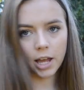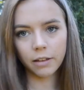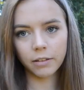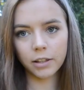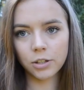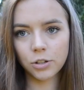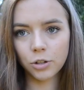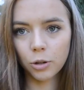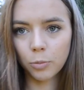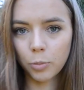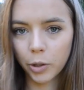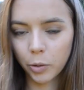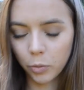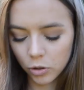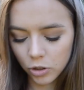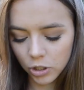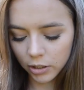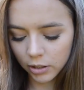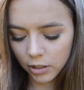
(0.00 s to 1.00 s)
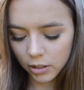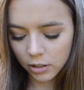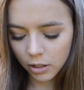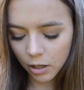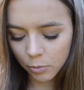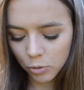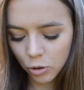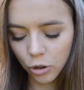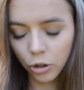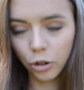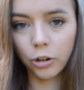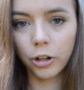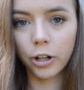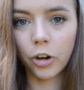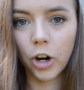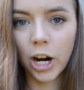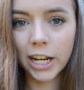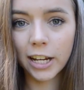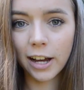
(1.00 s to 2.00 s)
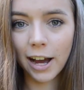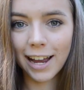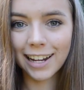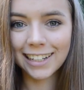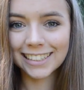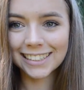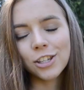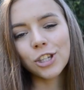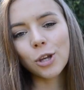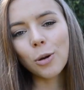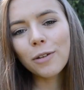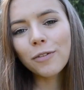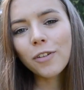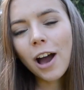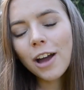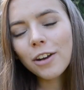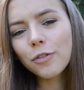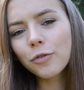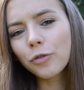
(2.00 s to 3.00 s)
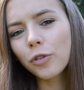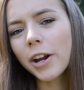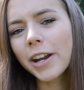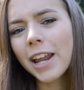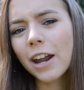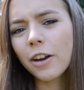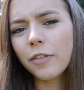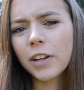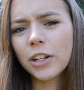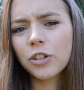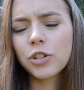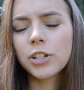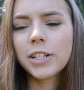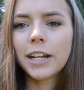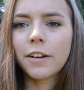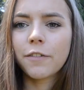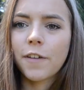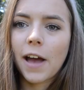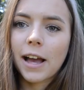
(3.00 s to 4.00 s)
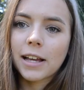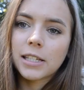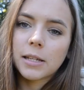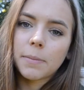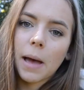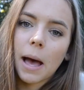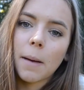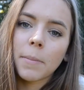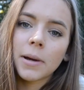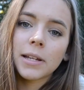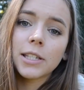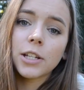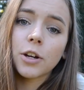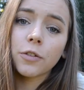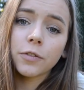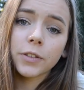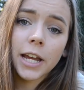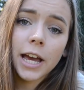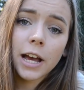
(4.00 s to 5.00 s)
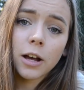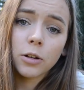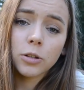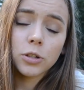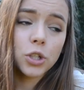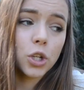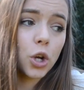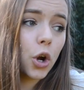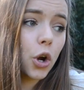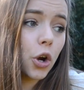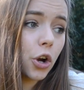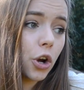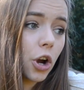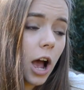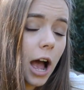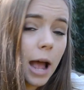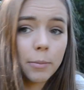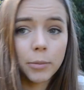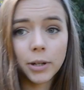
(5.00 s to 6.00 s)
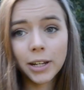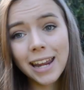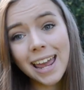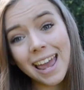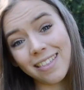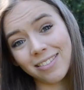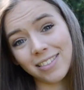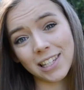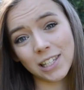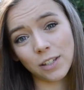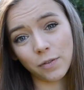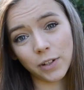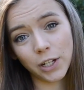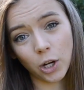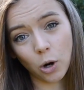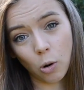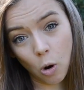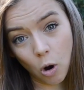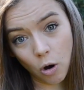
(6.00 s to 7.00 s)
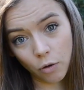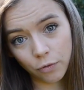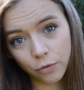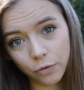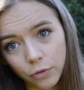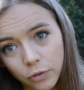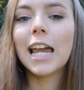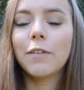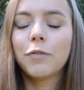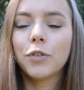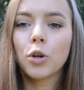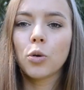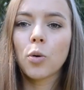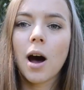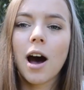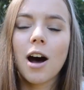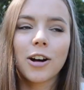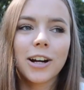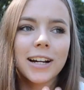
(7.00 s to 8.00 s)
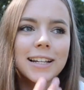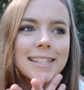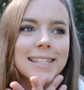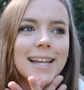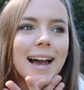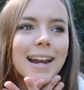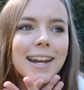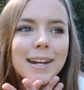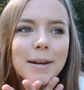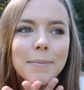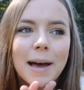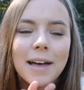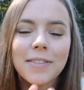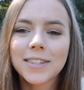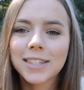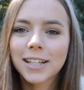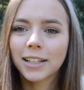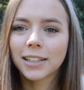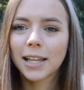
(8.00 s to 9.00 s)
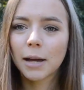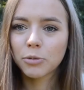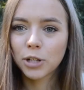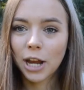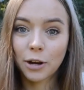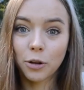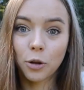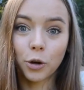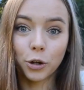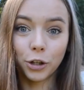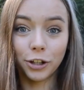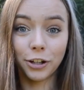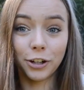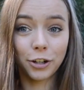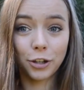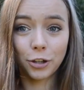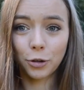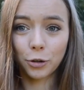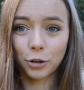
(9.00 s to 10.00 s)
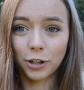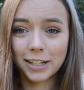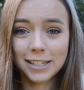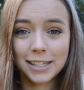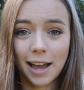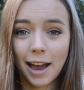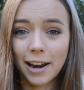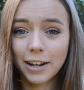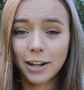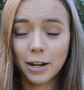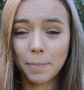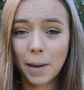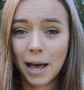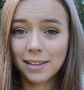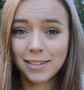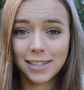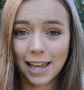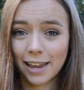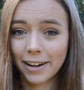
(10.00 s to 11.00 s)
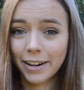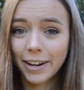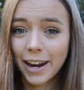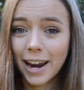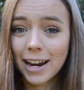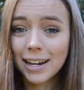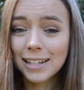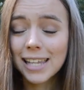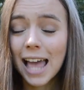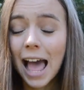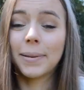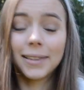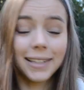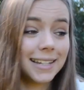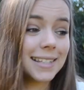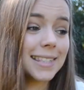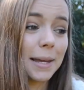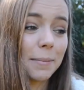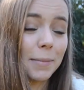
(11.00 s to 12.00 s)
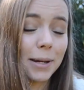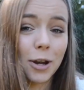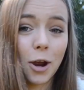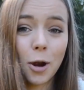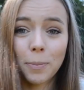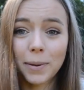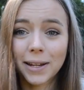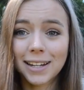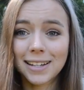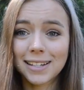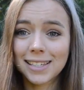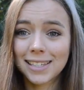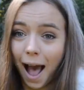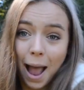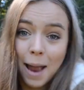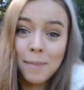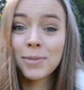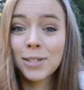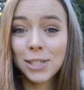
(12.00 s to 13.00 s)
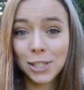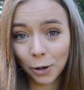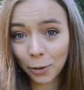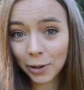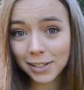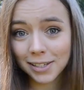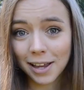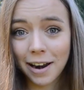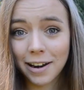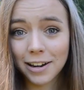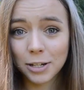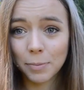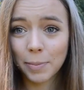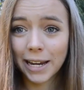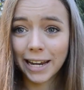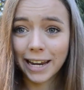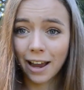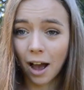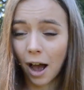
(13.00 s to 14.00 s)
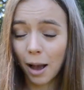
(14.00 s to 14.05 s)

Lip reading: Unless you're a boy watching this, and I'm sure you're a great guy. So I've kind of run out of interesting facts about myself now, so I'm gonna end this video off. If you are excited about this collab channel or you're excited about Saturdays, please let me know because I'm so excited to be here.